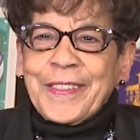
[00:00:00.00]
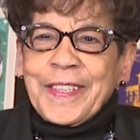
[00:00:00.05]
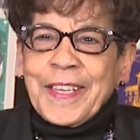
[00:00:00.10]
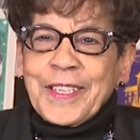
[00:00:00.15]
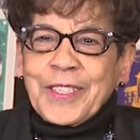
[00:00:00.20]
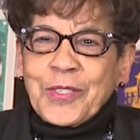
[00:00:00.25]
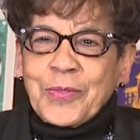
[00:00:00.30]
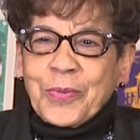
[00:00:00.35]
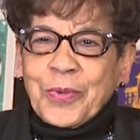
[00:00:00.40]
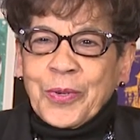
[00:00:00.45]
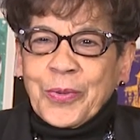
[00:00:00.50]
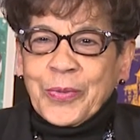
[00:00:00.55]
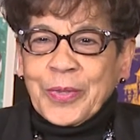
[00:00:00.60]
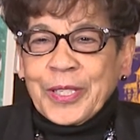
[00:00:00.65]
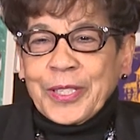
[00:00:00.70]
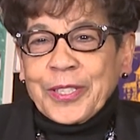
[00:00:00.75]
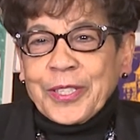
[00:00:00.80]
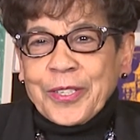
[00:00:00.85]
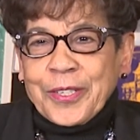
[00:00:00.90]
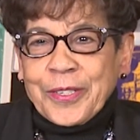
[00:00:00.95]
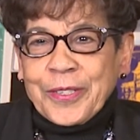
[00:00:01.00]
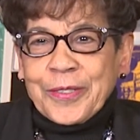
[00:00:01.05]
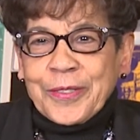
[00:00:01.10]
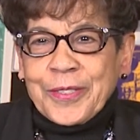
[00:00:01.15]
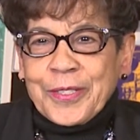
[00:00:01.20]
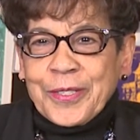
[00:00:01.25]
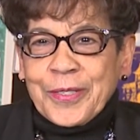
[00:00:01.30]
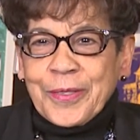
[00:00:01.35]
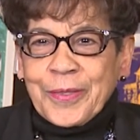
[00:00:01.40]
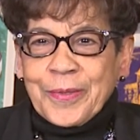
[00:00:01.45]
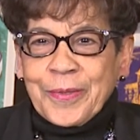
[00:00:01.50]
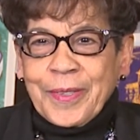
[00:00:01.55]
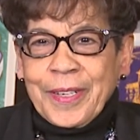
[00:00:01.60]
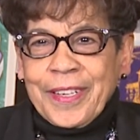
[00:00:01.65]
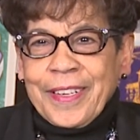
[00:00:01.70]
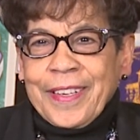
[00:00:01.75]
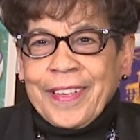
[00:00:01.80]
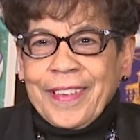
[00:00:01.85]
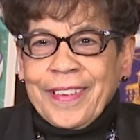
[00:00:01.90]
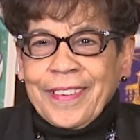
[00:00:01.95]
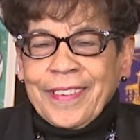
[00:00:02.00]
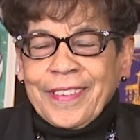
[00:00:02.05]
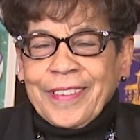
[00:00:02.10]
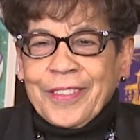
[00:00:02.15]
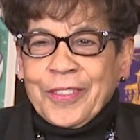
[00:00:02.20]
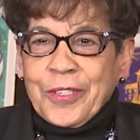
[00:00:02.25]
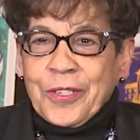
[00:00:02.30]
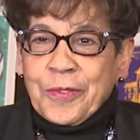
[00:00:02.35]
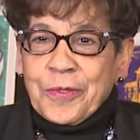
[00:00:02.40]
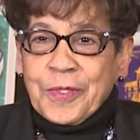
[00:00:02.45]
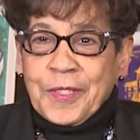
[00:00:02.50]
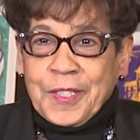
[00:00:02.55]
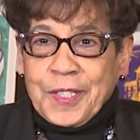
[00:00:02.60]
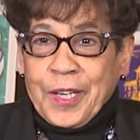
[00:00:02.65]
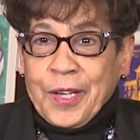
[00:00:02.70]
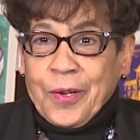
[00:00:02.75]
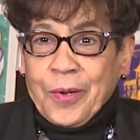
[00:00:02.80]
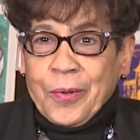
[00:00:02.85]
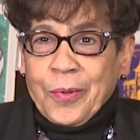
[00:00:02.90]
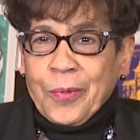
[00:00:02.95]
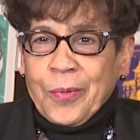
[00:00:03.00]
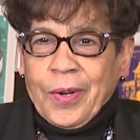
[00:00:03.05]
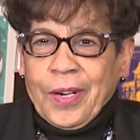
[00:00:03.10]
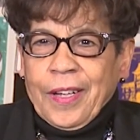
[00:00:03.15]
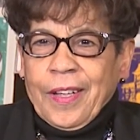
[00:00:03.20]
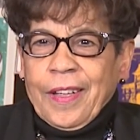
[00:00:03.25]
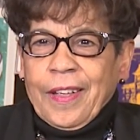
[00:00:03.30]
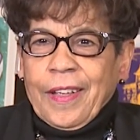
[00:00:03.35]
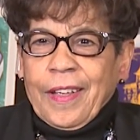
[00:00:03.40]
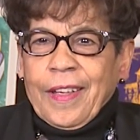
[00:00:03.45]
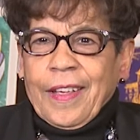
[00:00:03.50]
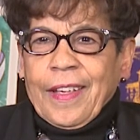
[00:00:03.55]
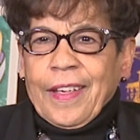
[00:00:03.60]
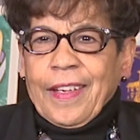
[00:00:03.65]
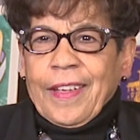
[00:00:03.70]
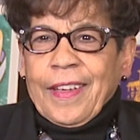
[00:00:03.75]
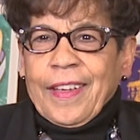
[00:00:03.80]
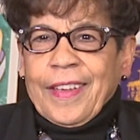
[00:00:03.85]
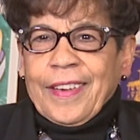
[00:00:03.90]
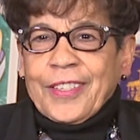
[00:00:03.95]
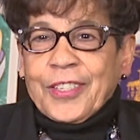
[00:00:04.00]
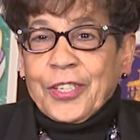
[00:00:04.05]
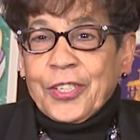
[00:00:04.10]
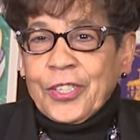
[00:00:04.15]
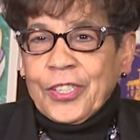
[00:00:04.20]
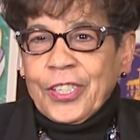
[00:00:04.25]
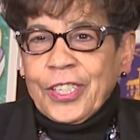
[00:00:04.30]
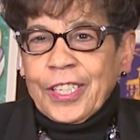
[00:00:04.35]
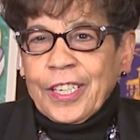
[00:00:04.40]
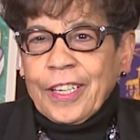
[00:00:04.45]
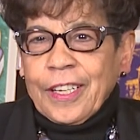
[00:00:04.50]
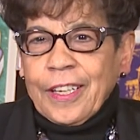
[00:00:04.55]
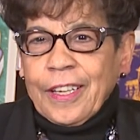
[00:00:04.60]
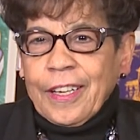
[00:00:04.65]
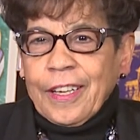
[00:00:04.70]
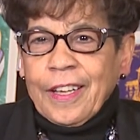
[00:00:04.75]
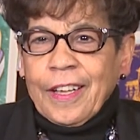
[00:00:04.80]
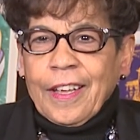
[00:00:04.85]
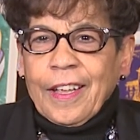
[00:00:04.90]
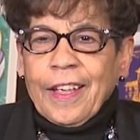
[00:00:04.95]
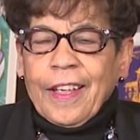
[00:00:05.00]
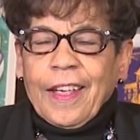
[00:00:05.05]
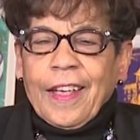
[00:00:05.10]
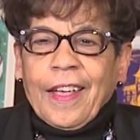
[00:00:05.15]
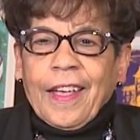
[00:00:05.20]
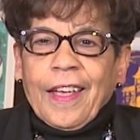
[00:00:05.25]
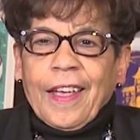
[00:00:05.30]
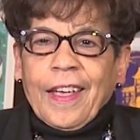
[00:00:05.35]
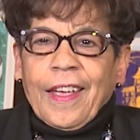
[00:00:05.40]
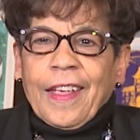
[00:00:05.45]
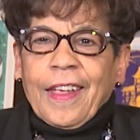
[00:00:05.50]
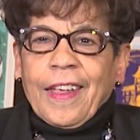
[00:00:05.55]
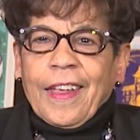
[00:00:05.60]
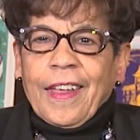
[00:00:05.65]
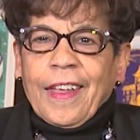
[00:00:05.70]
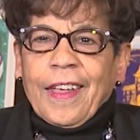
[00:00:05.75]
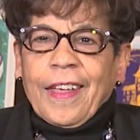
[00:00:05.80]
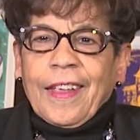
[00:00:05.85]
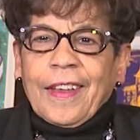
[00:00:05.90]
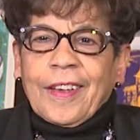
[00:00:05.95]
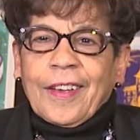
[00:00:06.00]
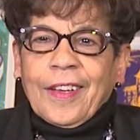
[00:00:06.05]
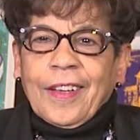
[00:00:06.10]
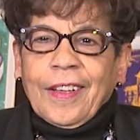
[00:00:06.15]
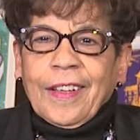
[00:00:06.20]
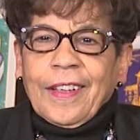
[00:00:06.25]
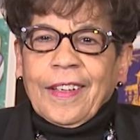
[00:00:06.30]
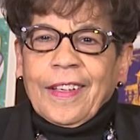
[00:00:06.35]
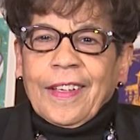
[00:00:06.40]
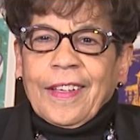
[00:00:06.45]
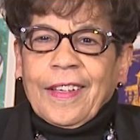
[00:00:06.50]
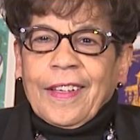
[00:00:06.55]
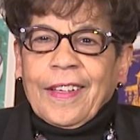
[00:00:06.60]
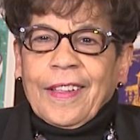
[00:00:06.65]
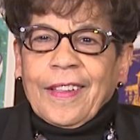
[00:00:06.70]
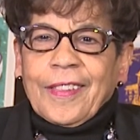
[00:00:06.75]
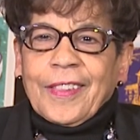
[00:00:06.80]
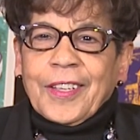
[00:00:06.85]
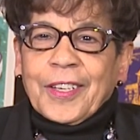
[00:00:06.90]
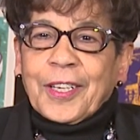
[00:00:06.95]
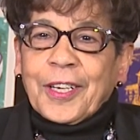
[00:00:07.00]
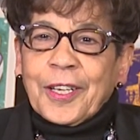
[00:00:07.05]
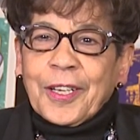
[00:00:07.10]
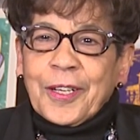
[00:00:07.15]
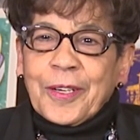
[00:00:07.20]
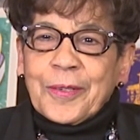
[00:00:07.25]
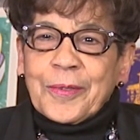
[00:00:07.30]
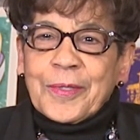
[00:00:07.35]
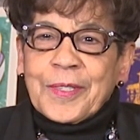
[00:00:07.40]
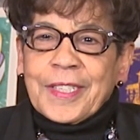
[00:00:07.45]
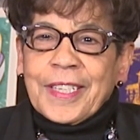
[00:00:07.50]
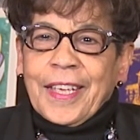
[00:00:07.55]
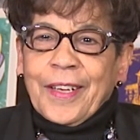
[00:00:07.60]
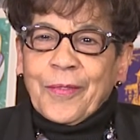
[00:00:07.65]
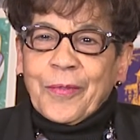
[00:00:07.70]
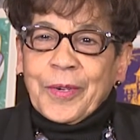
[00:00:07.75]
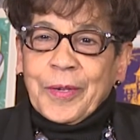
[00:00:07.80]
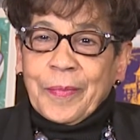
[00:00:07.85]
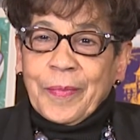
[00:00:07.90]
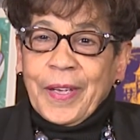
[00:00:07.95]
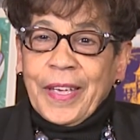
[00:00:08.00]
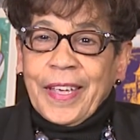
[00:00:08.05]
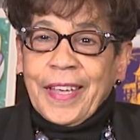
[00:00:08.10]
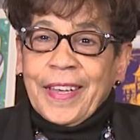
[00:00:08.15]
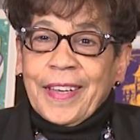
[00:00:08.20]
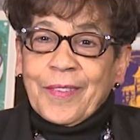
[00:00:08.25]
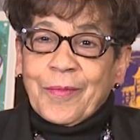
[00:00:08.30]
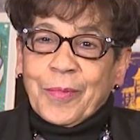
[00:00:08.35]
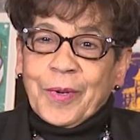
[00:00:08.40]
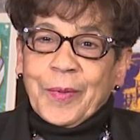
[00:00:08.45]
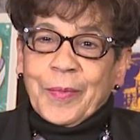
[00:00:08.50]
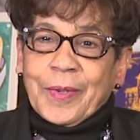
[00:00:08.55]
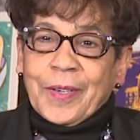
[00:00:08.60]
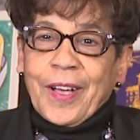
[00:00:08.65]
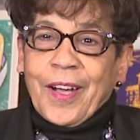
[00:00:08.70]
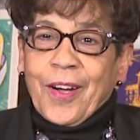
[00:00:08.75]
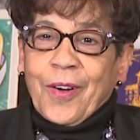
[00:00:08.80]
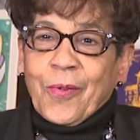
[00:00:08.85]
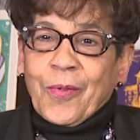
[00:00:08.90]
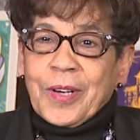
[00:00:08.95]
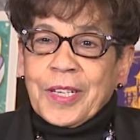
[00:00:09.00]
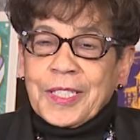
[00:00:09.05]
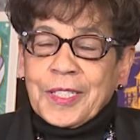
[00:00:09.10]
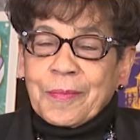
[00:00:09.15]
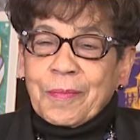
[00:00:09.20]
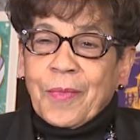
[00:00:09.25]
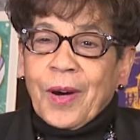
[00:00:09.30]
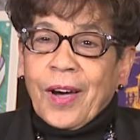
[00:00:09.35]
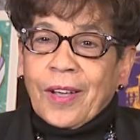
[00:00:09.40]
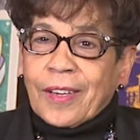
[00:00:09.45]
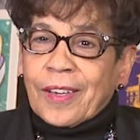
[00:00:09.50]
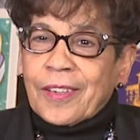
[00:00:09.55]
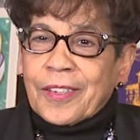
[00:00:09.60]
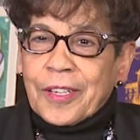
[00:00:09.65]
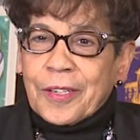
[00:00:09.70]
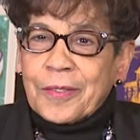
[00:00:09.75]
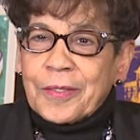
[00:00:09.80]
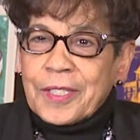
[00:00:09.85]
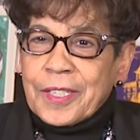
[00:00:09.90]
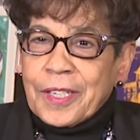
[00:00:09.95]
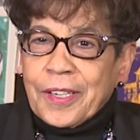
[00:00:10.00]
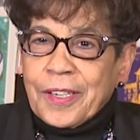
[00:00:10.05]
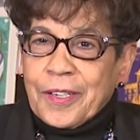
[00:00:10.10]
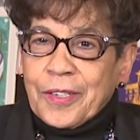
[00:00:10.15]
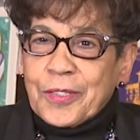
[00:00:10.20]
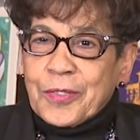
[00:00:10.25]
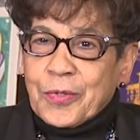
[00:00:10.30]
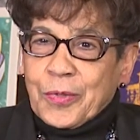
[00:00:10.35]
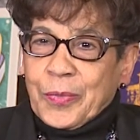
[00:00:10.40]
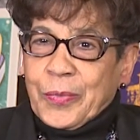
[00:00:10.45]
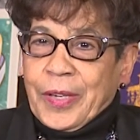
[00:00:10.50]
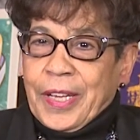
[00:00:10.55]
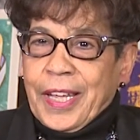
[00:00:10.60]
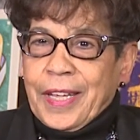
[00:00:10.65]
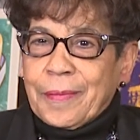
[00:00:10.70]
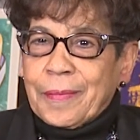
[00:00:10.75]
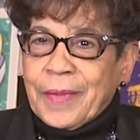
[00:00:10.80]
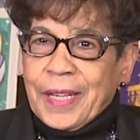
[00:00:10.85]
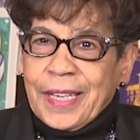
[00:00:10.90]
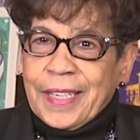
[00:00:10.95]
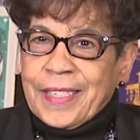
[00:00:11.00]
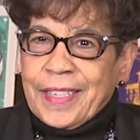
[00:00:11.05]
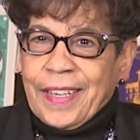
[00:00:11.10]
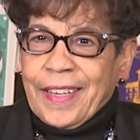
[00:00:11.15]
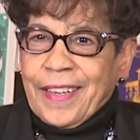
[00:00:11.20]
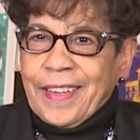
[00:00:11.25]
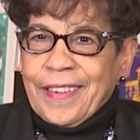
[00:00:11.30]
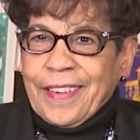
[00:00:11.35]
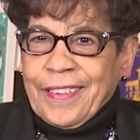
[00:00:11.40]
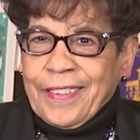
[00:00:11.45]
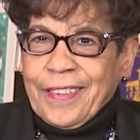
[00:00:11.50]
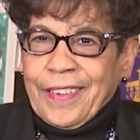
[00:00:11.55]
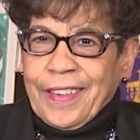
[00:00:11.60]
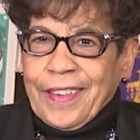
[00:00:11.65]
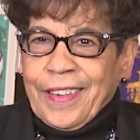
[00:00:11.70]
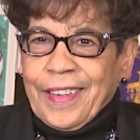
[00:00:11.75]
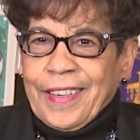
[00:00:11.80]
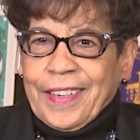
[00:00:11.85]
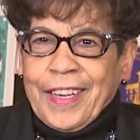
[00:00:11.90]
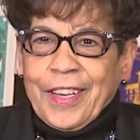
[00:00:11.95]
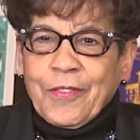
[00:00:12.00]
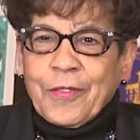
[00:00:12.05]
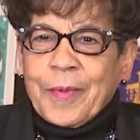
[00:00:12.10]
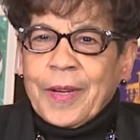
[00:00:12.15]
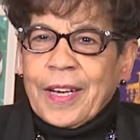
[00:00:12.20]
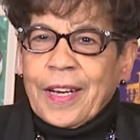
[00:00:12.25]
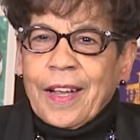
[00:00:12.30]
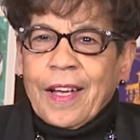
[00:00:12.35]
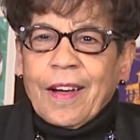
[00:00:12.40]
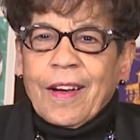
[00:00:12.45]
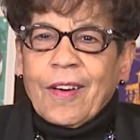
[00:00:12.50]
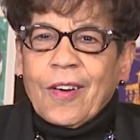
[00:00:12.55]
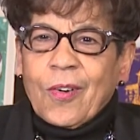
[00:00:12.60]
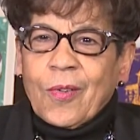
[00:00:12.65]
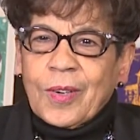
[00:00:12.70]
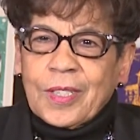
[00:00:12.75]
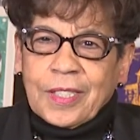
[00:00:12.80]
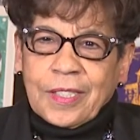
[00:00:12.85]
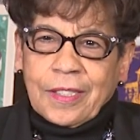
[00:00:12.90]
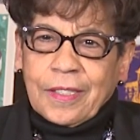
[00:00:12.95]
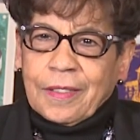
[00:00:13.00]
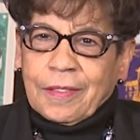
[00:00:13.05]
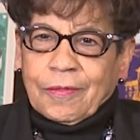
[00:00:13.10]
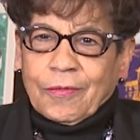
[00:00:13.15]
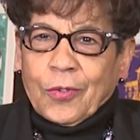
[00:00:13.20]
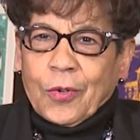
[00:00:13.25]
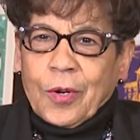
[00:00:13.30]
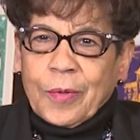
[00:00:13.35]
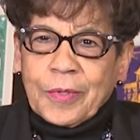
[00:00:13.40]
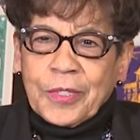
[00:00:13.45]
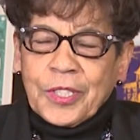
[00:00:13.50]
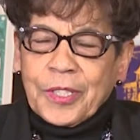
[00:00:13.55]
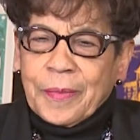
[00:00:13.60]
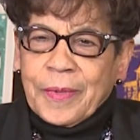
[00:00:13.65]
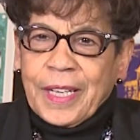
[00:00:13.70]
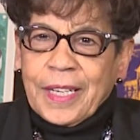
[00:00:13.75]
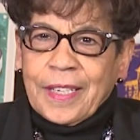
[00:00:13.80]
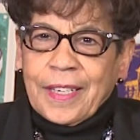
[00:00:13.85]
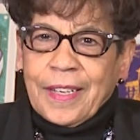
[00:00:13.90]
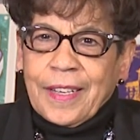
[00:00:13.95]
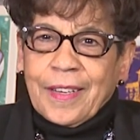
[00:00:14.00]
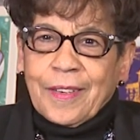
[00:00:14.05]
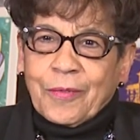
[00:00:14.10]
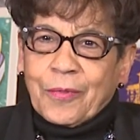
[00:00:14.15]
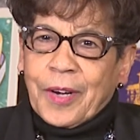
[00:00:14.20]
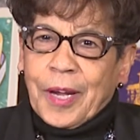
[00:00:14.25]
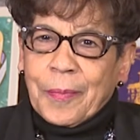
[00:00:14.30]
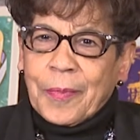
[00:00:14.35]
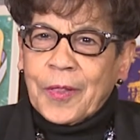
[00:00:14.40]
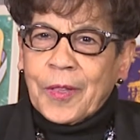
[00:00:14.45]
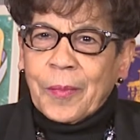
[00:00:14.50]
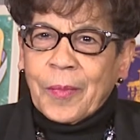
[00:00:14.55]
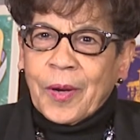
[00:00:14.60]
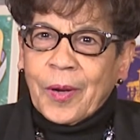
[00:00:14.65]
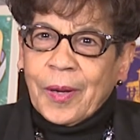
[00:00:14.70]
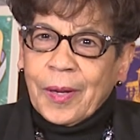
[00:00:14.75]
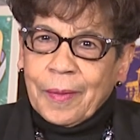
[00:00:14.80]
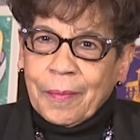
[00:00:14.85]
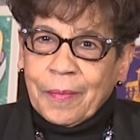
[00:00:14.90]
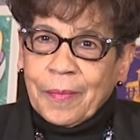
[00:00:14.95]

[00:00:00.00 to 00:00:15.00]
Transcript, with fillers: that's where we learned to, uh, you know, sew and cook. And the clothes that we made, we would always model those clothes when we had May Day. And everybody always looked forward to May Day, wrapping the,